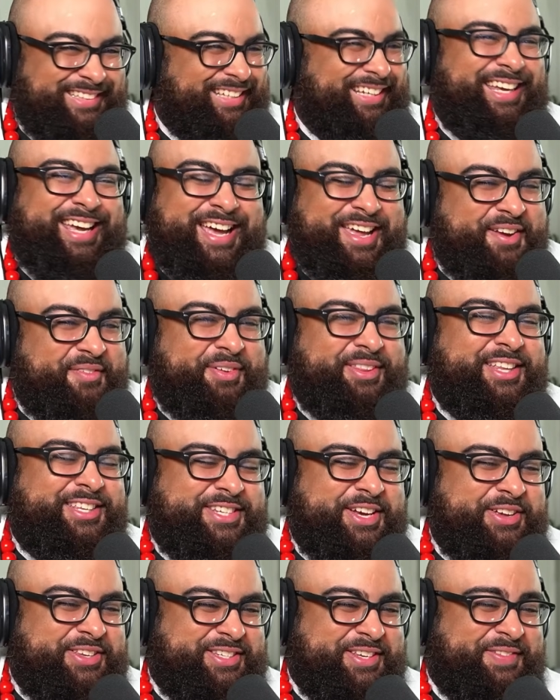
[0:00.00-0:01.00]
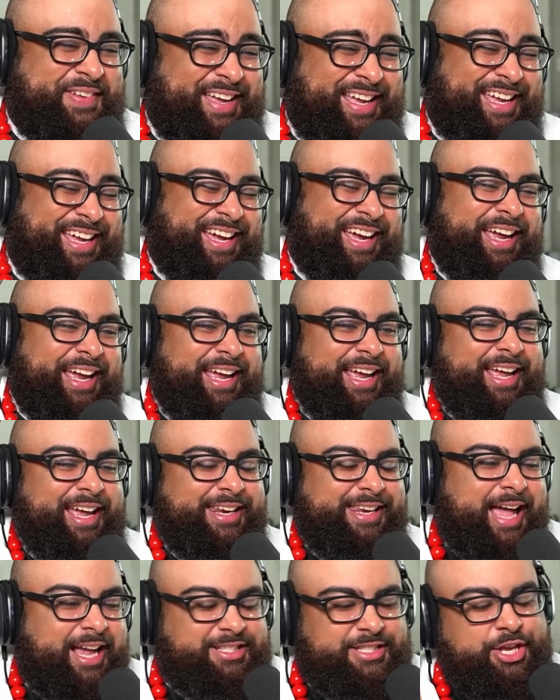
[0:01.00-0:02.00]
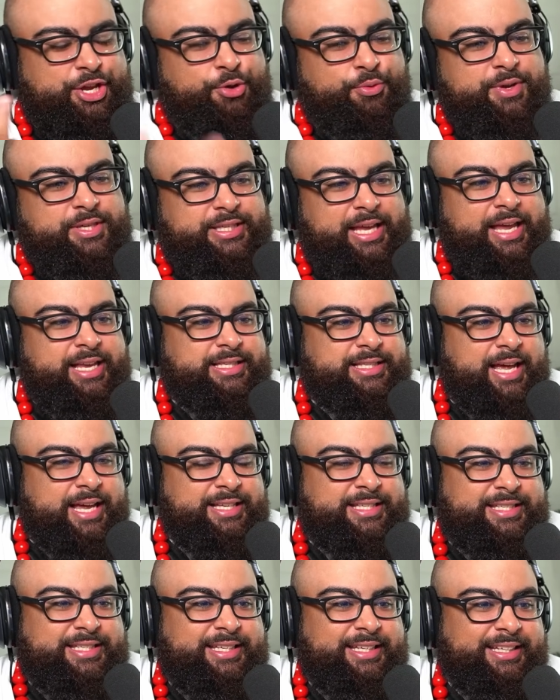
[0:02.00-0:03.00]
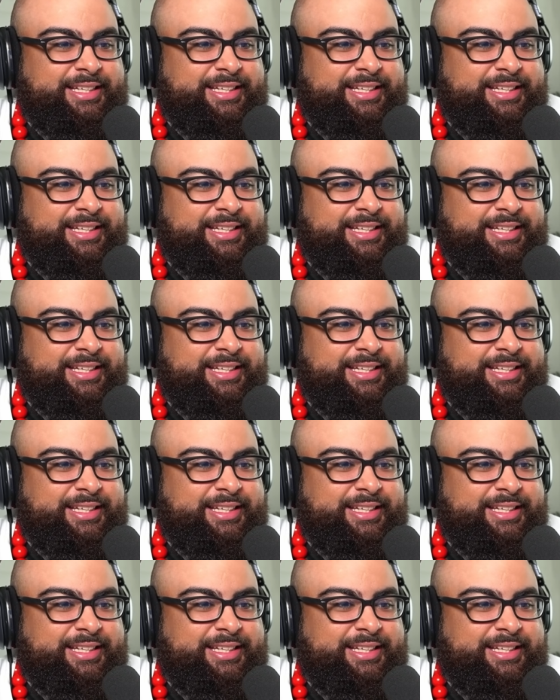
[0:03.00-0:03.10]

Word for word: he hit him with the Joseph. Next to you will say is this.